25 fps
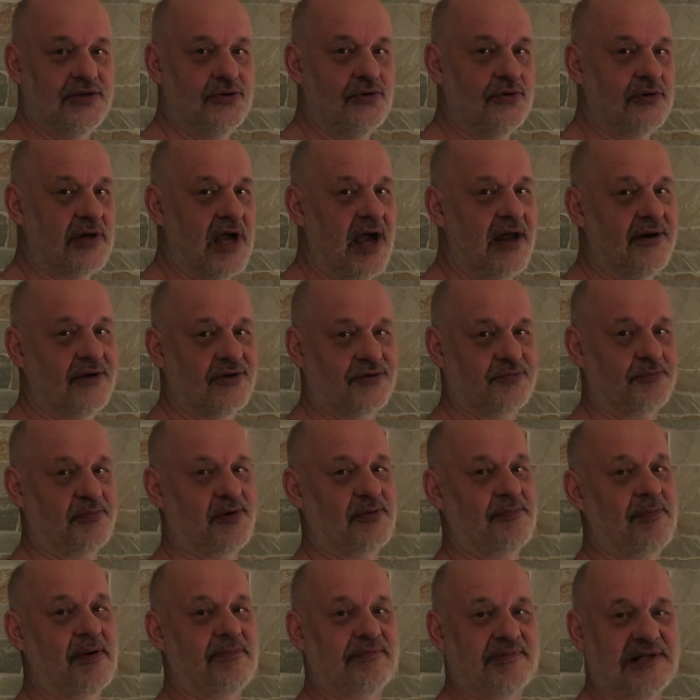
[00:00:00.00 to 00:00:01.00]
You cannot
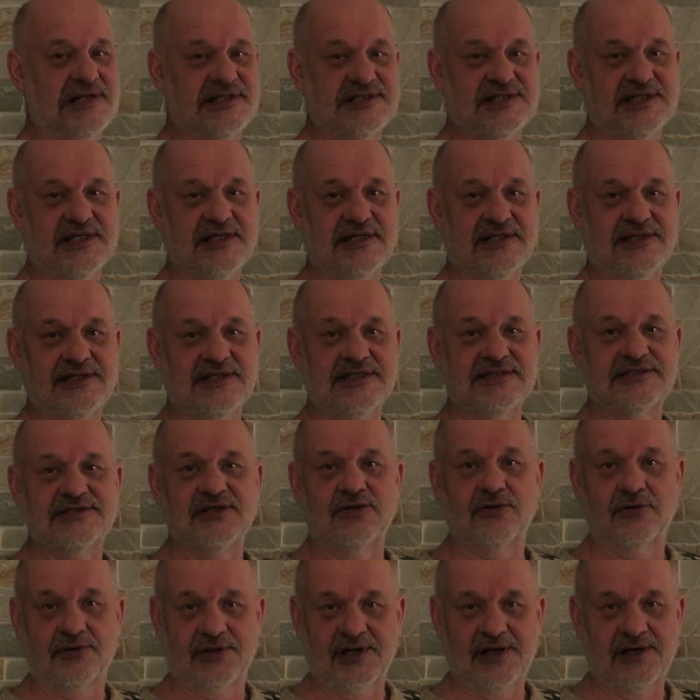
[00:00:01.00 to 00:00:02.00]
probably see this
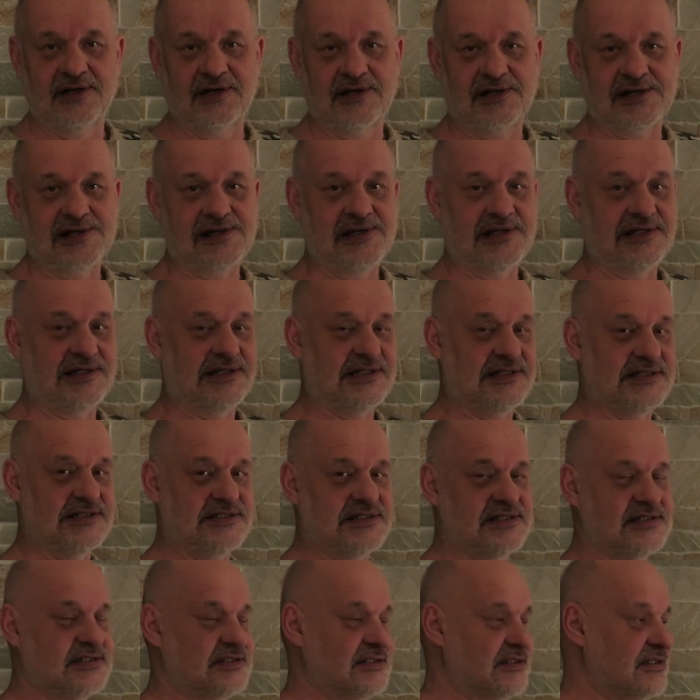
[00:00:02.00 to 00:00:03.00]
ordinarily,
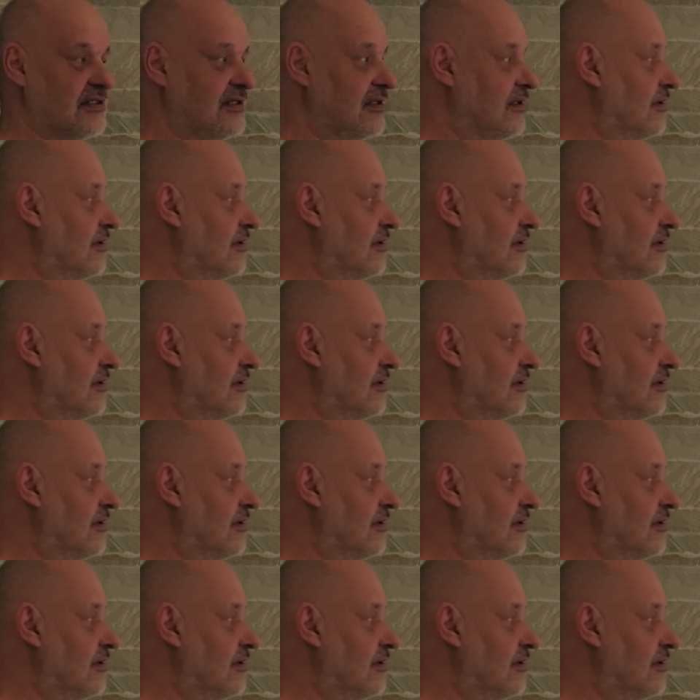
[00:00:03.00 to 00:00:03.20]
this is